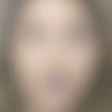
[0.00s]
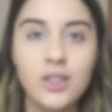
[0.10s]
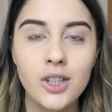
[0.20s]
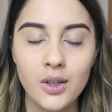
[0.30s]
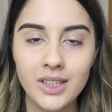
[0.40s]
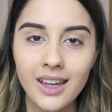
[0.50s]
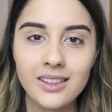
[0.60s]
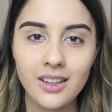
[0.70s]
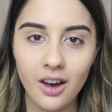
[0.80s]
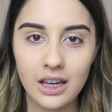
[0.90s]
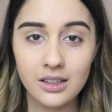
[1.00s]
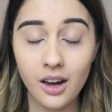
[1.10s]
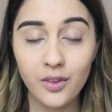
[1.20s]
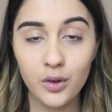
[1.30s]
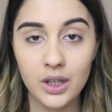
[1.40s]
So to get started,
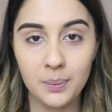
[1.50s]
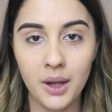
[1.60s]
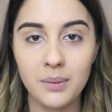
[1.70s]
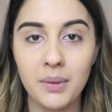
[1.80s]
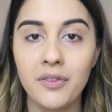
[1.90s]
I've already applied